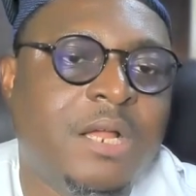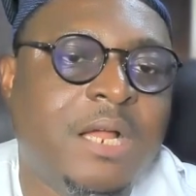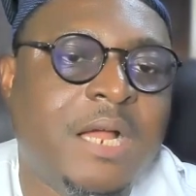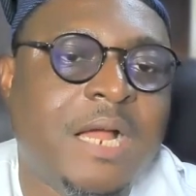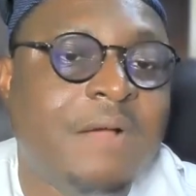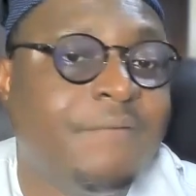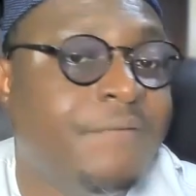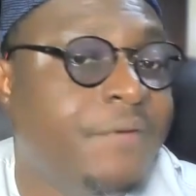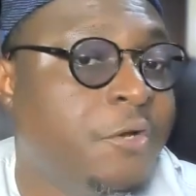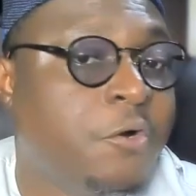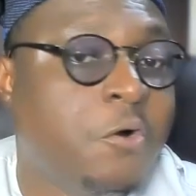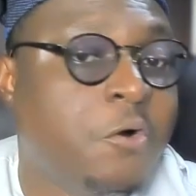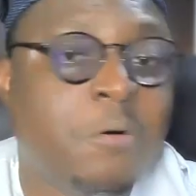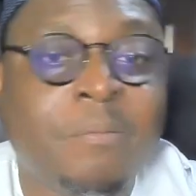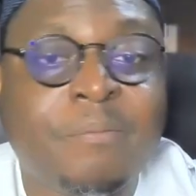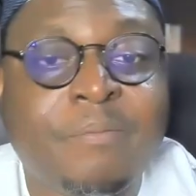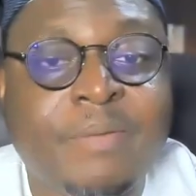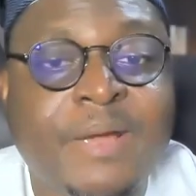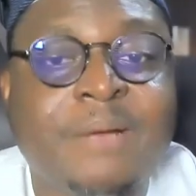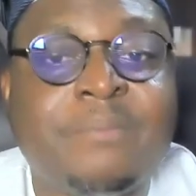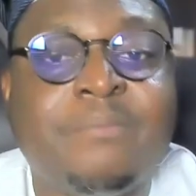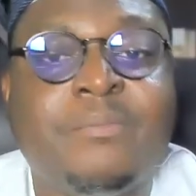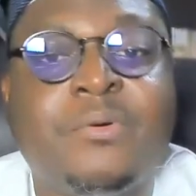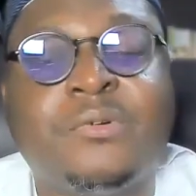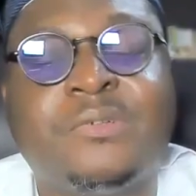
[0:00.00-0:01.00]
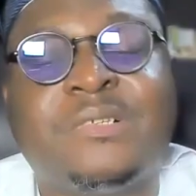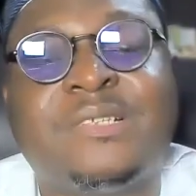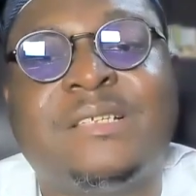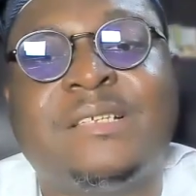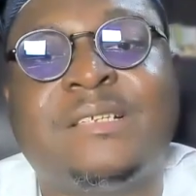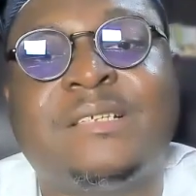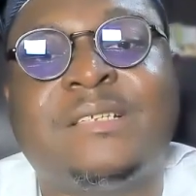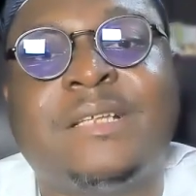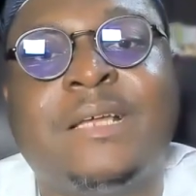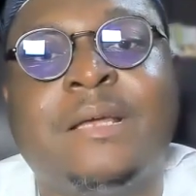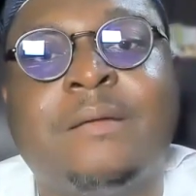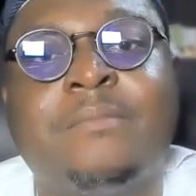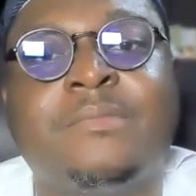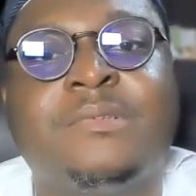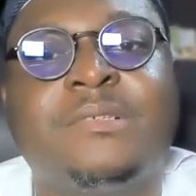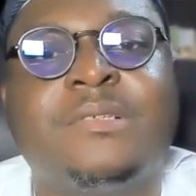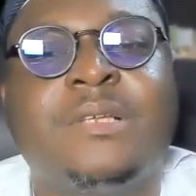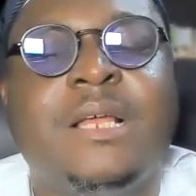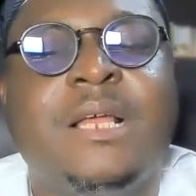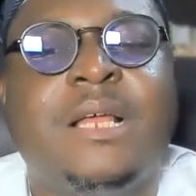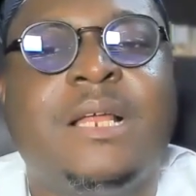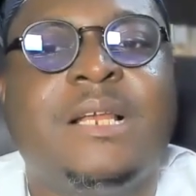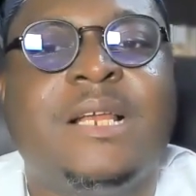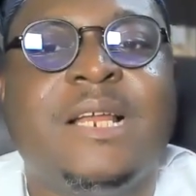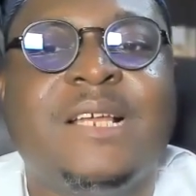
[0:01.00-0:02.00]
Having compared both systems,
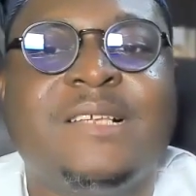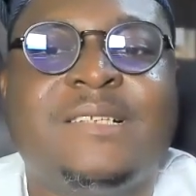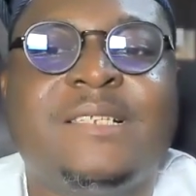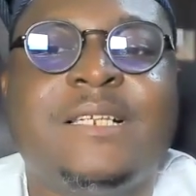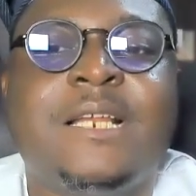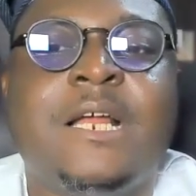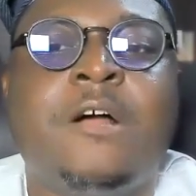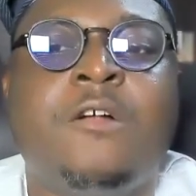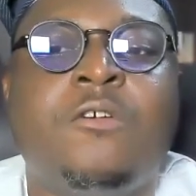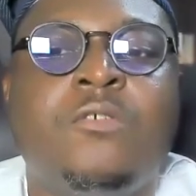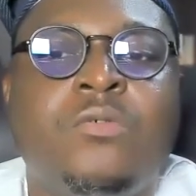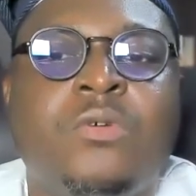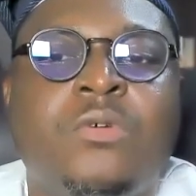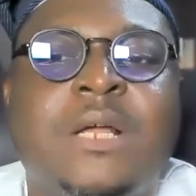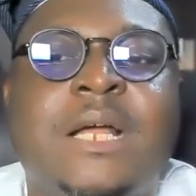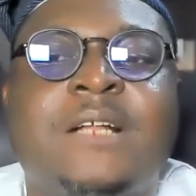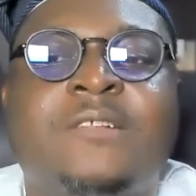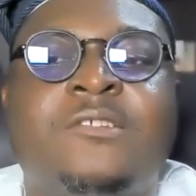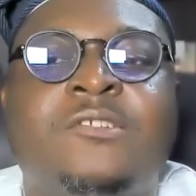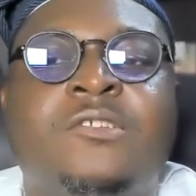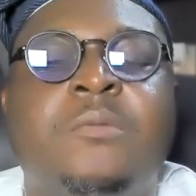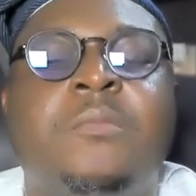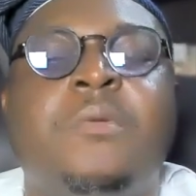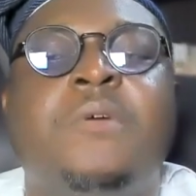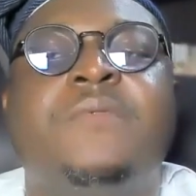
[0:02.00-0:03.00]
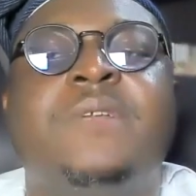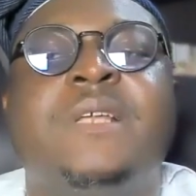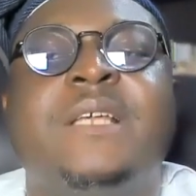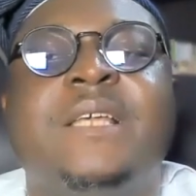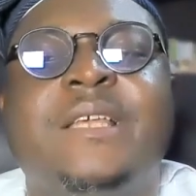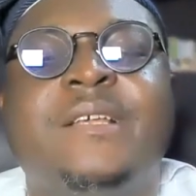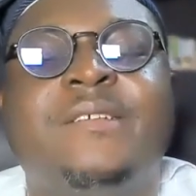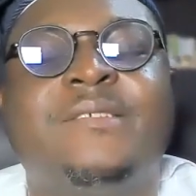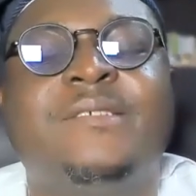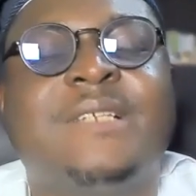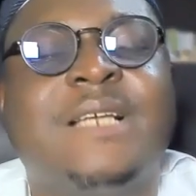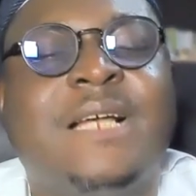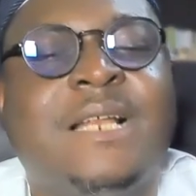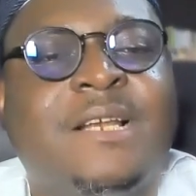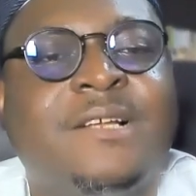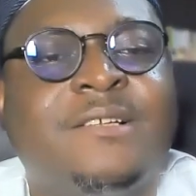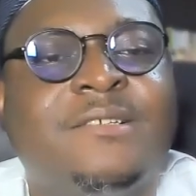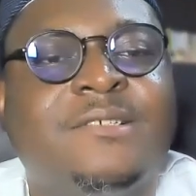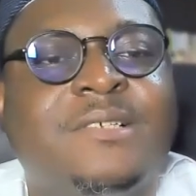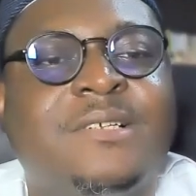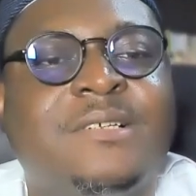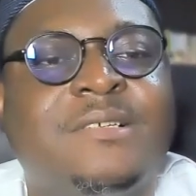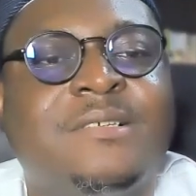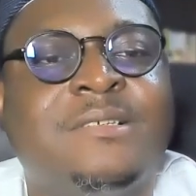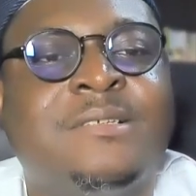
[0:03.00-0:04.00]
let's now look at some of the key
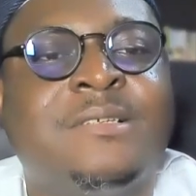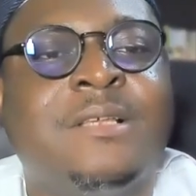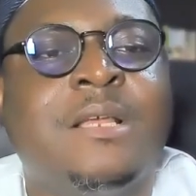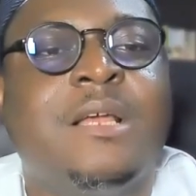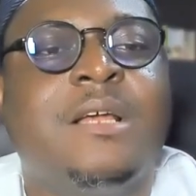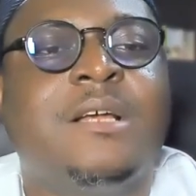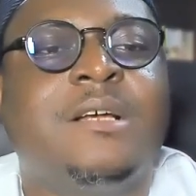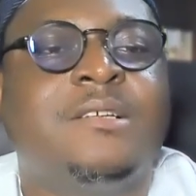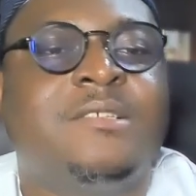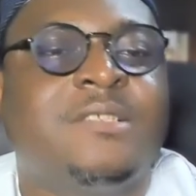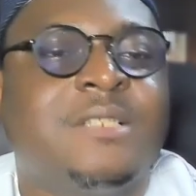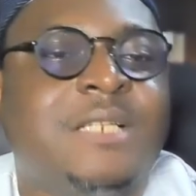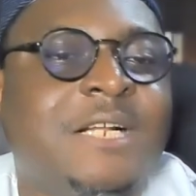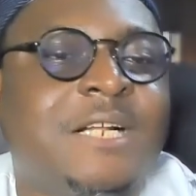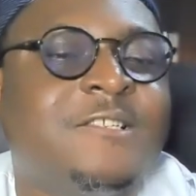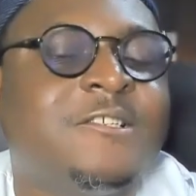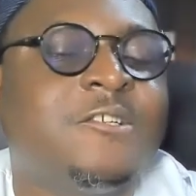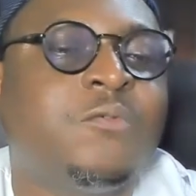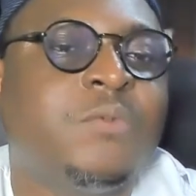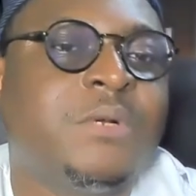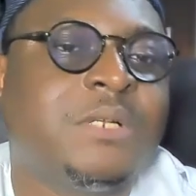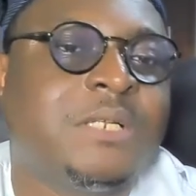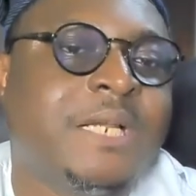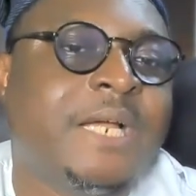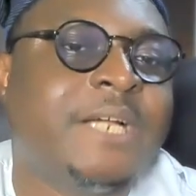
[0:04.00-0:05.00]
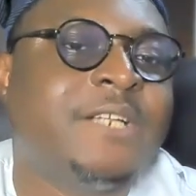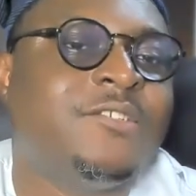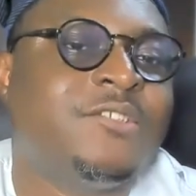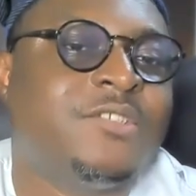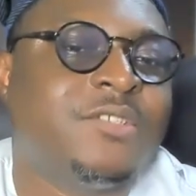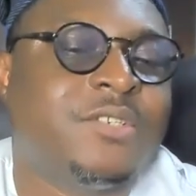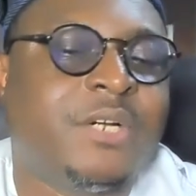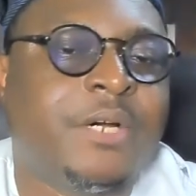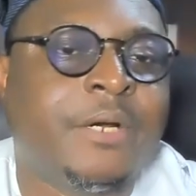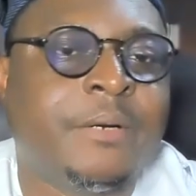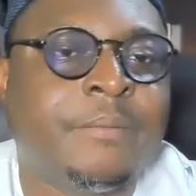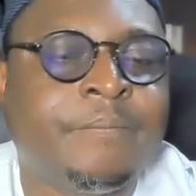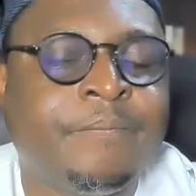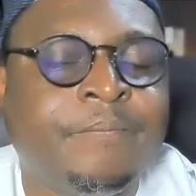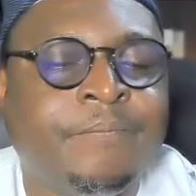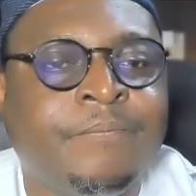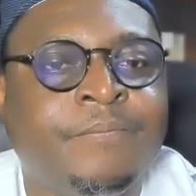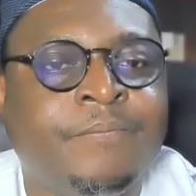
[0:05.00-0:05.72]
challenges, starting with Nigeria.